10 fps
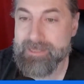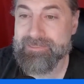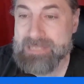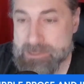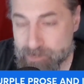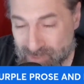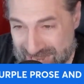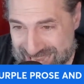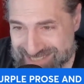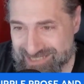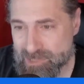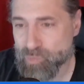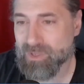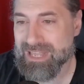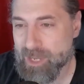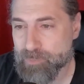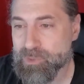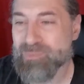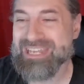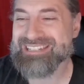This process will help
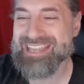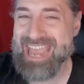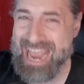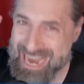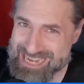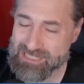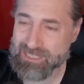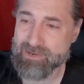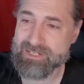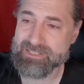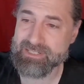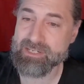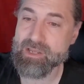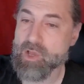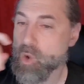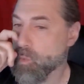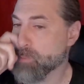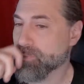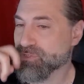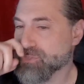you maintain clarity
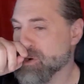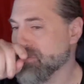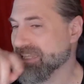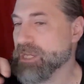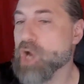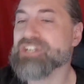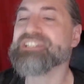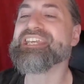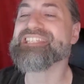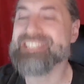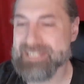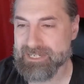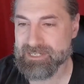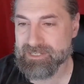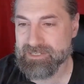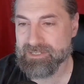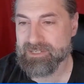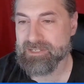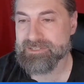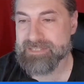while preserving the artistic
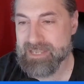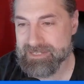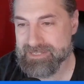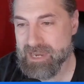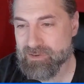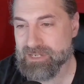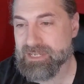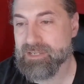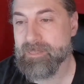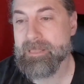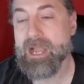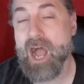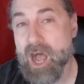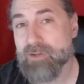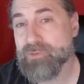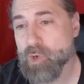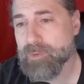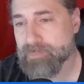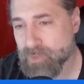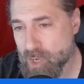integrity of
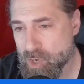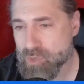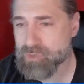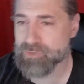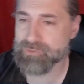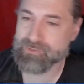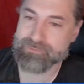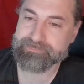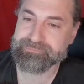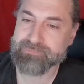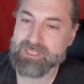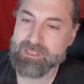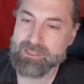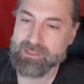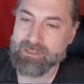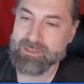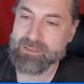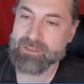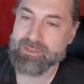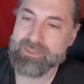your prose.
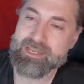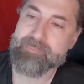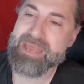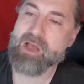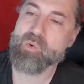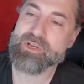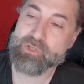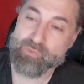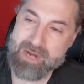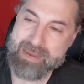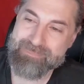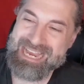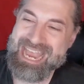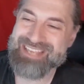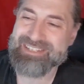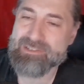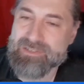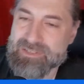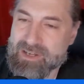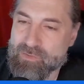Think about what you write by asking
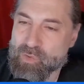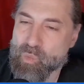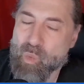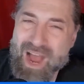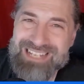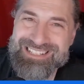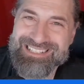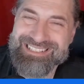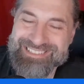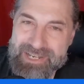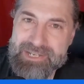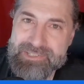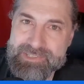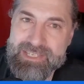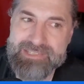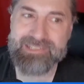yourself, what does this